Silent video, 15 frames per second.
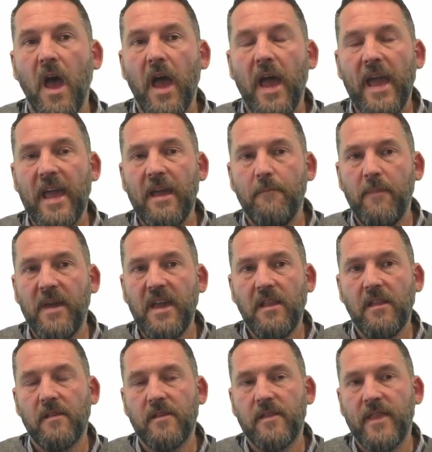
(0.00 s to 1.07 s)
It
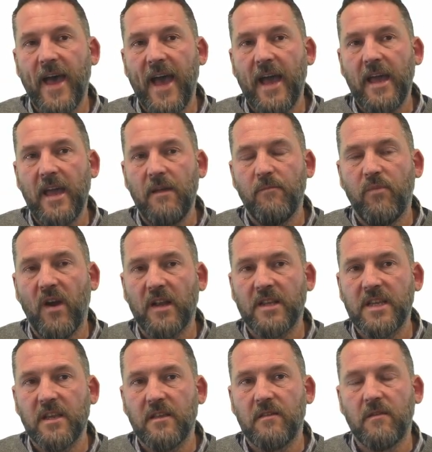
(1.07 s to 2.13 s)
means that in
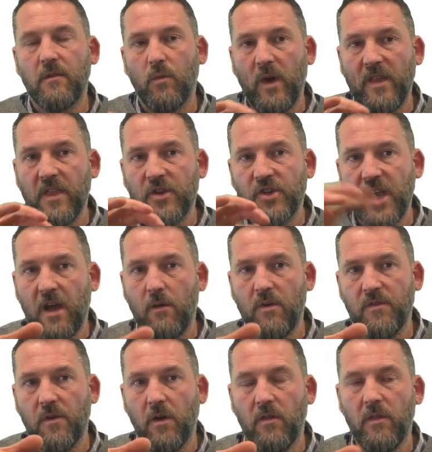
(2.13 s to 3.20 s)
practice, when the
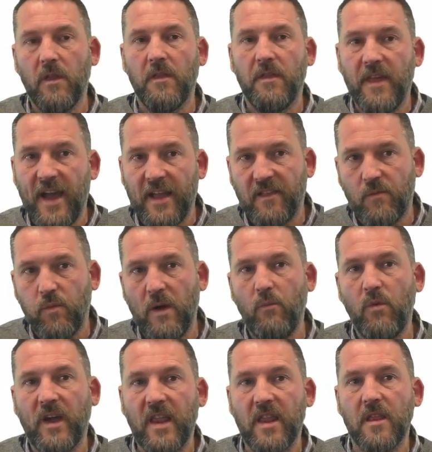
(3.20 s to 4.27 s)
shower's on, that's when
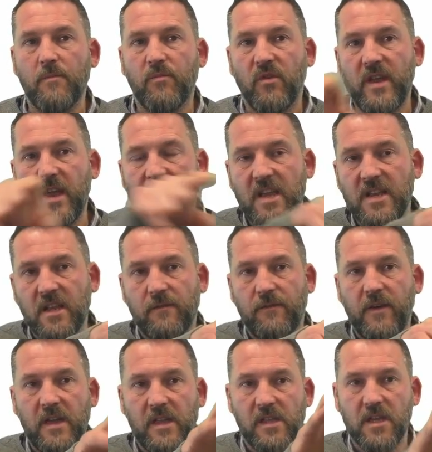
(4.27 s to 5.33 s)
we're getting a preheated
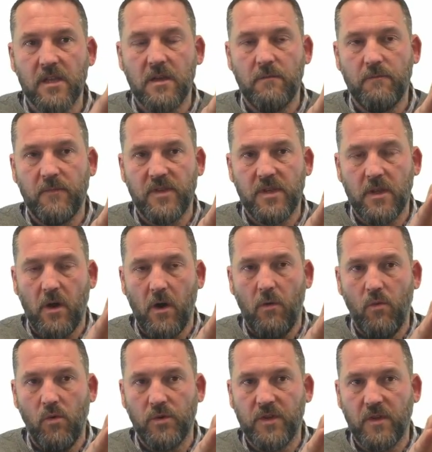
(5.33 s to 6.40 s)
feed to the hot
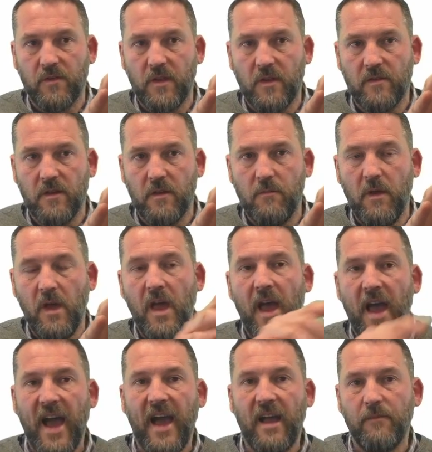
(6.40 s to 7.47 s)
water system
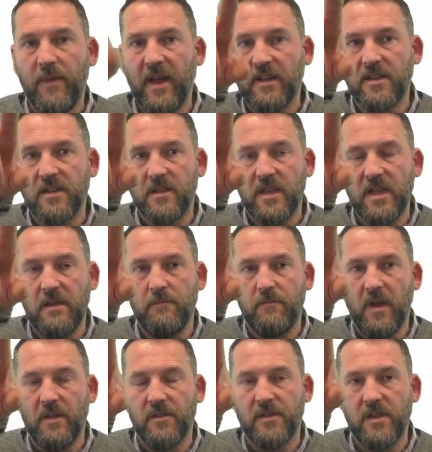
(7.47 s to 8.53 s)
and back to
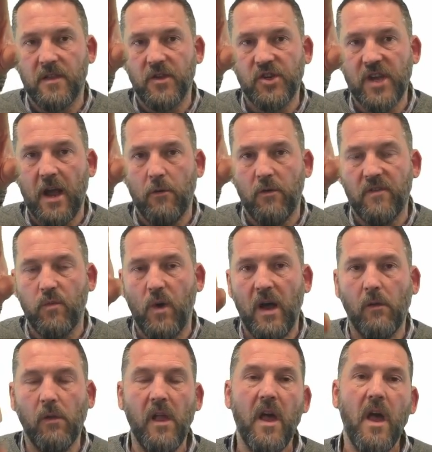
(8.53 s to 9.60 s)
the shower as
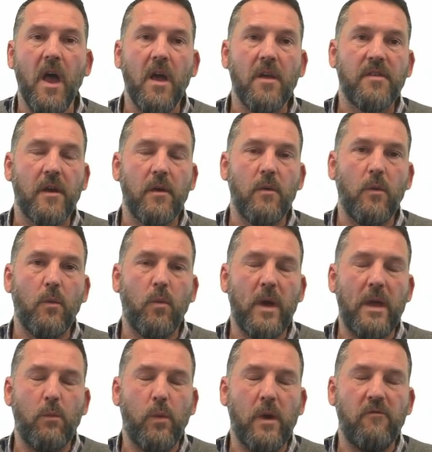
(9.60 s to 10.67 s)
well. So we
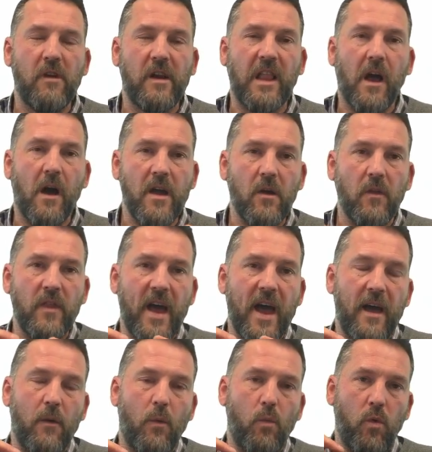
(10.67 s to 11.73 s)
rely on
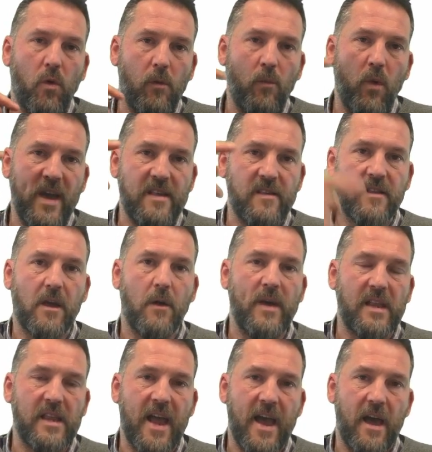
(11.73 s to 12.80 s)
that warm waste
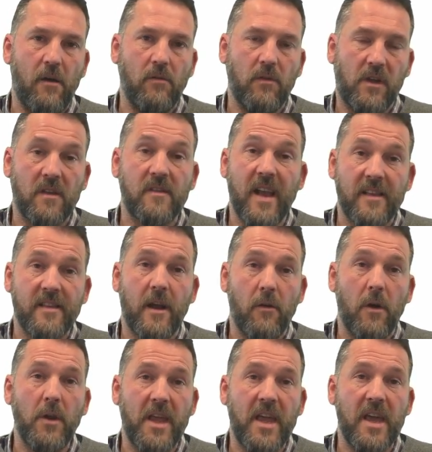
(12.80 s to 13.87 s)
going down because that's our
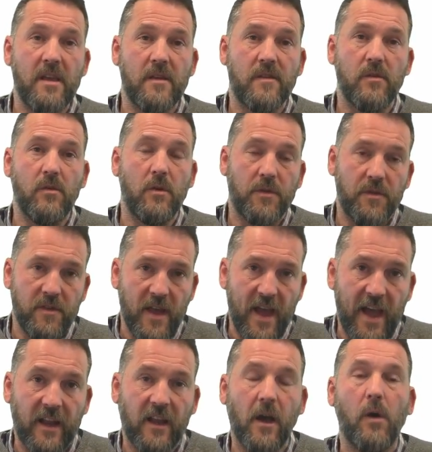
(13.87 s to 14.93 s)
only heat source,
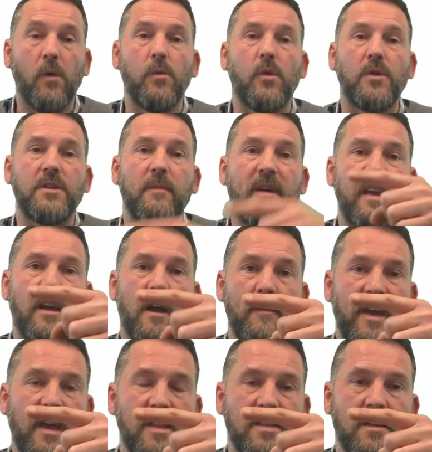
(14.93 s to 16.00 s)
and cold water main
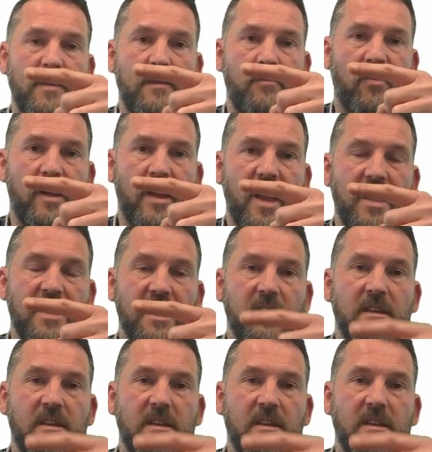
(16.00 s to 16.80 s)
coming in to be preheated.